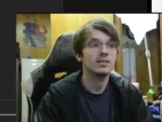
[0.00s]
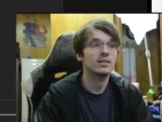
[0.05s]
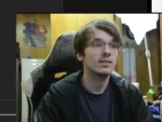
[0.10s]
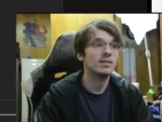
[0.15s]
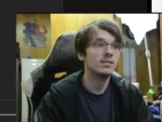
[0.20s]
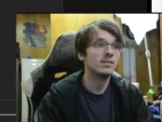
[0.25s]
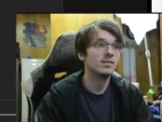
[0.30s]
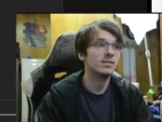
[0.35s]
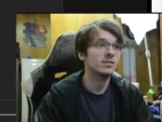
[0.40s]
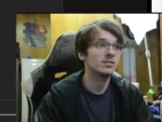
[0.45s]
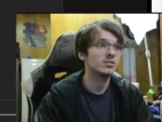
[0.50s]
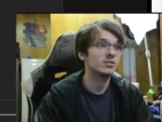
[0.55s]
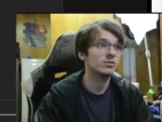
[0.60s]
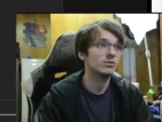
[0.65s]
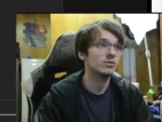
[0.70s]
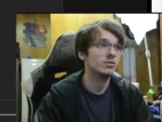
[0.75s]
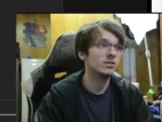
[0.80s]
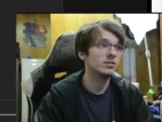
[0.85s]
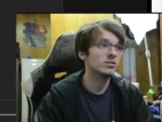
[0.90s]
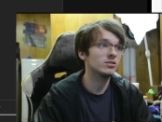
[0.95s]
Alright, so
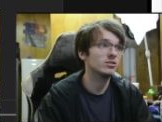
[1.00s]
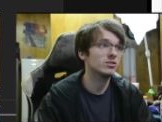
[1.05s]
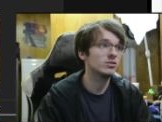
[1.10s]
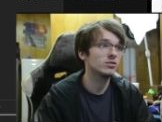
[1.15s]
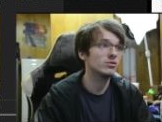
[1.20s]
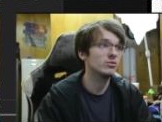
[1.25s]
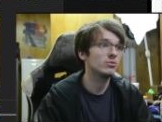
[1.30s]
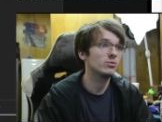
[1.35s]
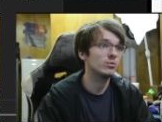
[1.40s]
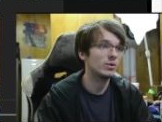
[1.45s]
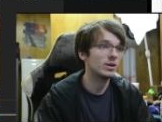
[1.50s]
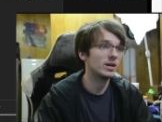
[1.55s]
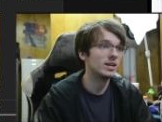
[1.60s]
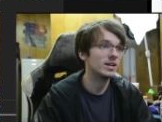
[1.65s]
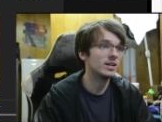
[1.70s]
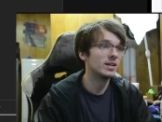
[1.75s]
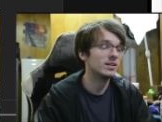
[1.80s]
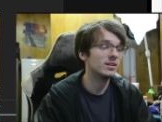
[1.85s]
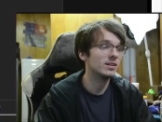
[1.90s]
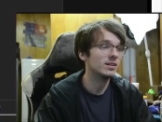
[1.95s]
there's the new
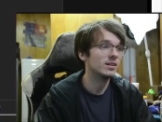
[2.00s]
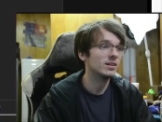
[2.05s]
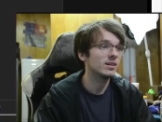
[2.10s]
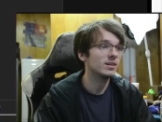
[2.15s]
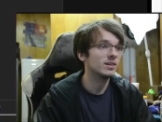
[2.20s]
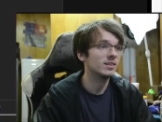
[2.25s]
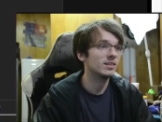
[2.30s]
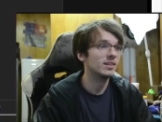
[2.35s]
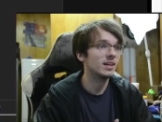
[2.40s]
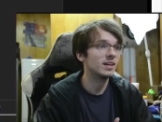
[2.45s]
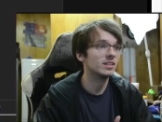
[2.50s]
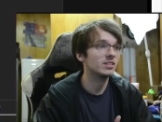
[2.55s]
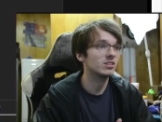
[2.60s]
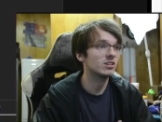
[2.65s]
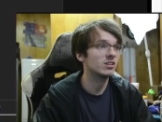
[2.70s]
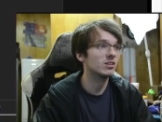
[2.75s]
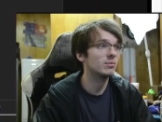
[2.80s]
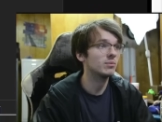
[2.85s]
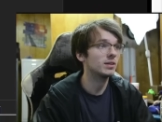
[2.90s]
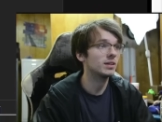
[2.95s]
raid that is
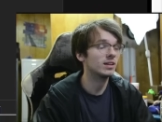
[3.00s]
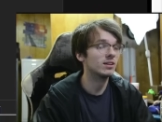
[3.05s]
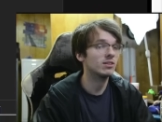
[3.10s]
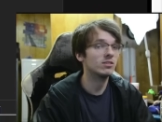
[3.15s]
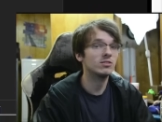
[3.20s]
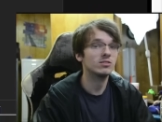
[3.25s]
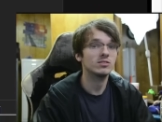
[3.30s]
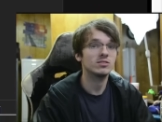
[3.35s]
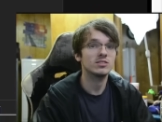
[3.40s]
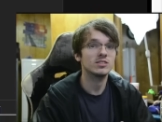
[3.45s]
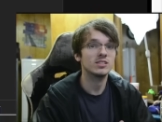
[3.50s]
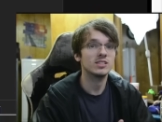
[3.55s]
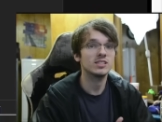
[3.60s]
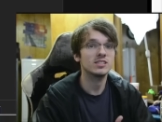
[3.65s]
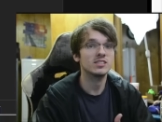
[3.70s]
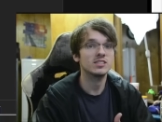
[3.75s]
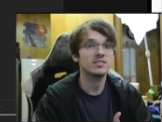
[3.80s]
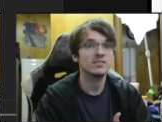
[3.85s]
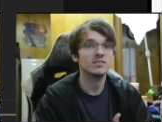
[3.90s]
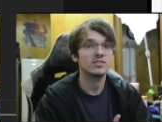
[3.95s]
coming out on
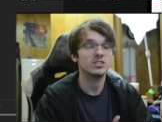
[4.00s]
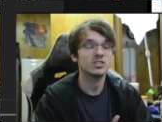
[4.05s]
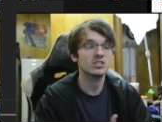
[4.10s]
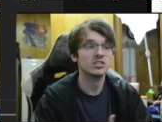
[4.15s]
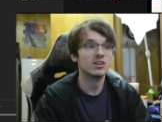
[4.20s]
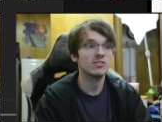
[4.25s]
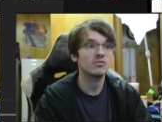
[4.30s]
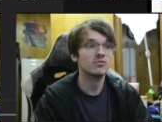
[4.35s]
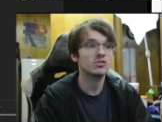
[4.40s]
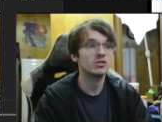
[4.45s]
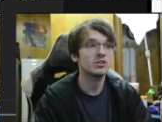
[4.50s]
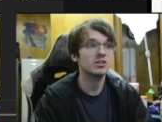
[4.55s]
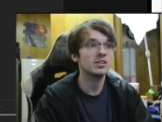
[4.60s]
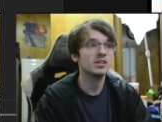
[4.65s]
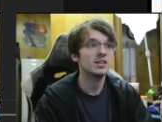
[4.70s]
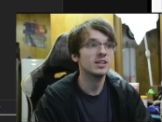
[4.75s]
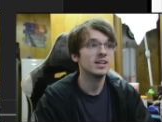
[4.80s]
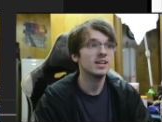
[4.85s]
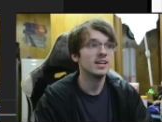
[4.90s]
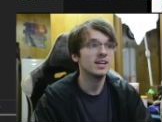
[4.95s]
Season of
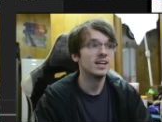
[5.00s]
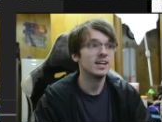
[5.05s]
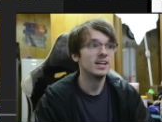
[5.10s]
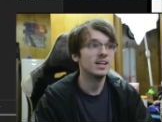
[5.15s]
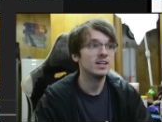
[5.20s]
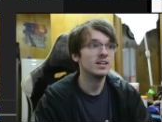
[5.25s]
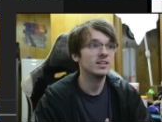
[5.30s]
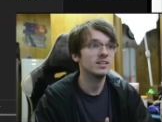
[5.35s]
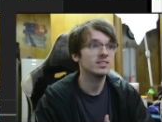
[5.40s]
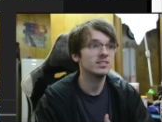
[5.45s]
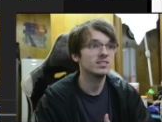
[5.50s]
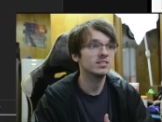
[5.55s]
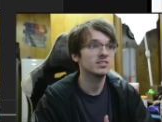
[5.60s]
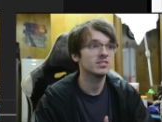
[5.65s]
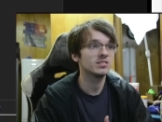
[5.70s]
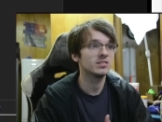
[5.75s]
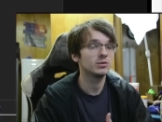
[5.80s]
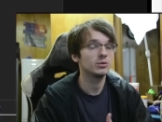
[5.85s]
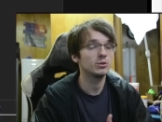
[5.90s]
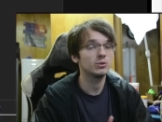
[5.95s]
Discovery, and this is
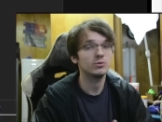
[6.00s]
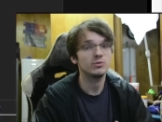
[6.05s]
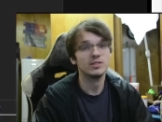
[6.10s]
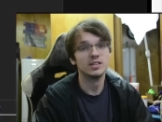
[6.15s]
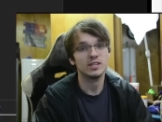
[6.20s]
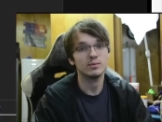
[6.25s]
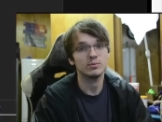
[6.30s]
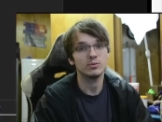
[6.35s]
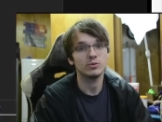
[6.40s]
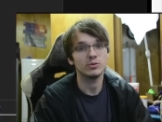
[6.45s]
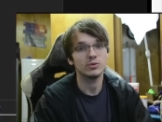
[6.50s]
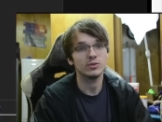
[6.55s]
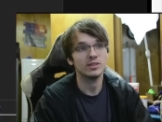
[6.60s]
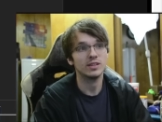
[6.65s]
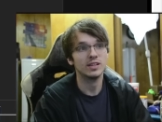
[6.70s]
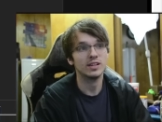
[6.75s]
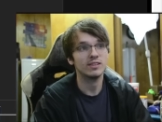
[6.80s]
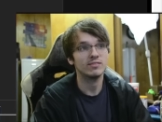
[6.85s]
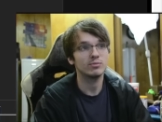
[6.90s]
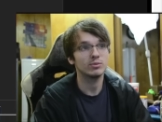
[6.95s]
the loot table.
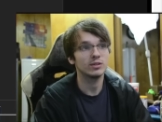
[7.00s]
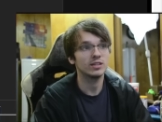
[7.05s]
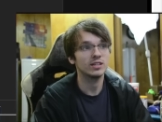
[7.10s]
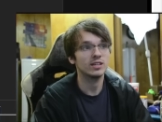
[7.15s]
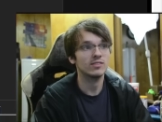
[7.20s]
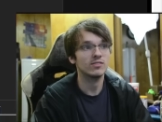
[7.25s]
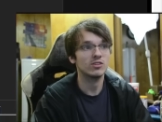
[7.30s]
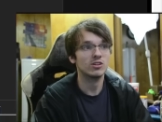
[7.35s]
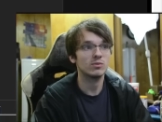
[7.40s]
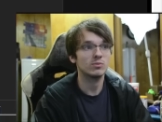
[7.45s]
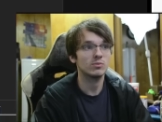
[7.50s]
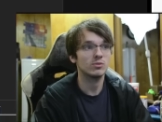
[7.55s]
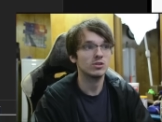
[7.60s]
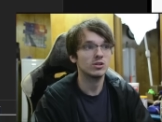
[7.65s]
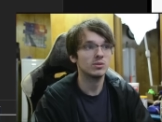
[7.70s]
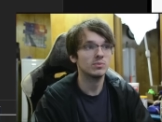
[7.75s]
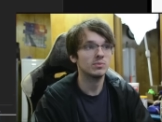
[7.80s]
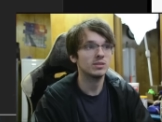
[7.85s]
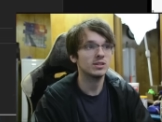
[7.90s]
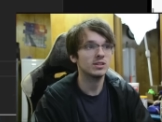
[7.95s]
They have plenty of armor
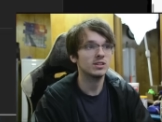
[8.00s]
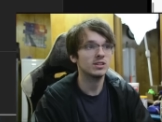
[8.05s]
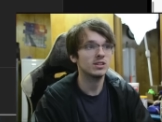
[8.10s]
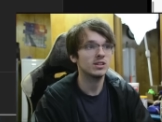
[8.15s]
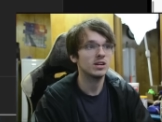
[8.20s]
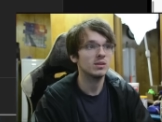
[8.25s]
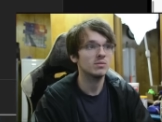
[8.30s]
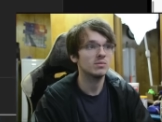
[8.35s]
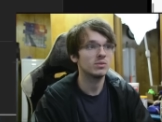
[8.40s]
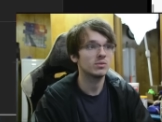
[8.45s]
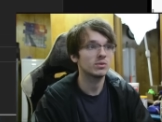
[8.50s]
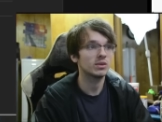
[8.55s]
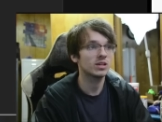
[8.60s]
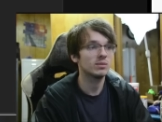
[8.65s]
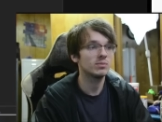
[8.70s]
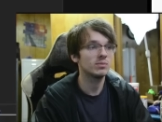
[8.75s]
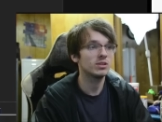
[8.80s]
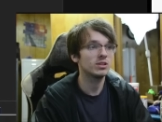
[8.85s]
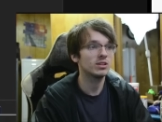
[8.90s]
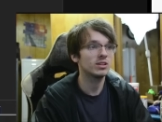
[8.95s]
up here, but we're going to
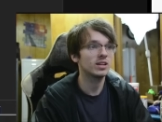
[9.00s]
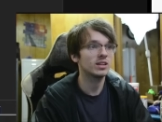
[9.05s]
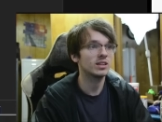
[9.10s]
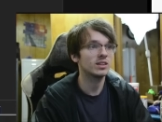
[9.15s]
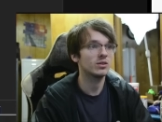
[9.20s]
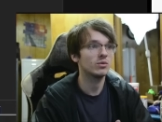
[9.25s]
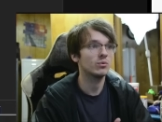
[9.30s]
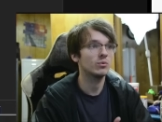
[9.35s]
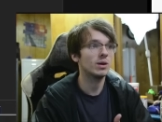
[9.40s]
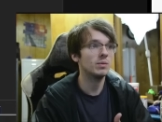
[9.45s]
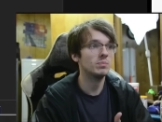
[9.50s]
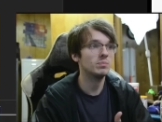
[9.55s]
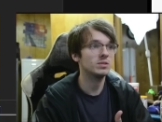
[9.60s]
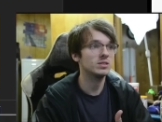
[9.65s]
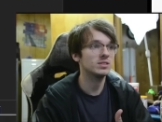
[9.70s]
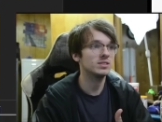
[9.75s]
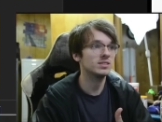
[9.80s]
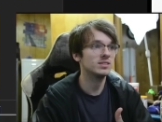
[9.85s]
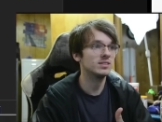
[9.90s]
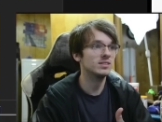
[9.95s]
be looking at the
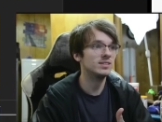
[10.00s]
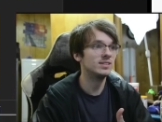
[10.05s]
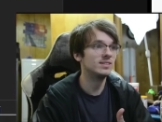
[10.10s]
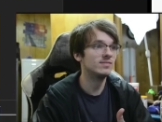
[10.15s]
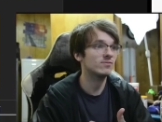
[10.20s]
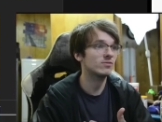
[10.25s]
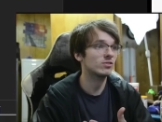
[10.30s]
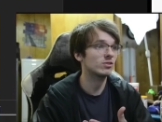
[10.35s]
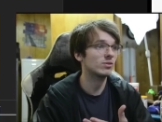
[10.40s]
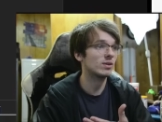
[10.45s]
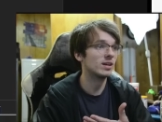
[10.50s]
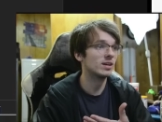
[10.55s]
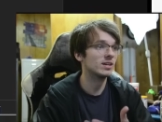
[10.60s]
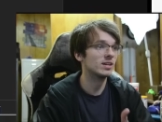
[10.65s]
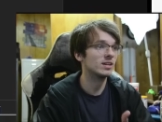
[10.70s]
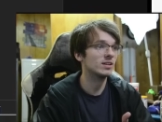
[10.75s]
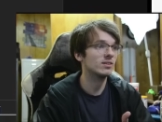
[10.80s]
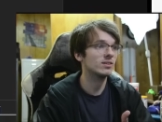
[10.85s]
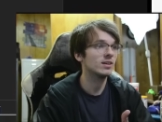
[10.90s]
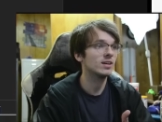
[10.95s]
weapons for right
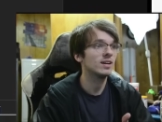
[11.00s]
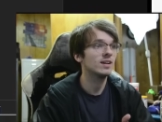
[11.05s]
now.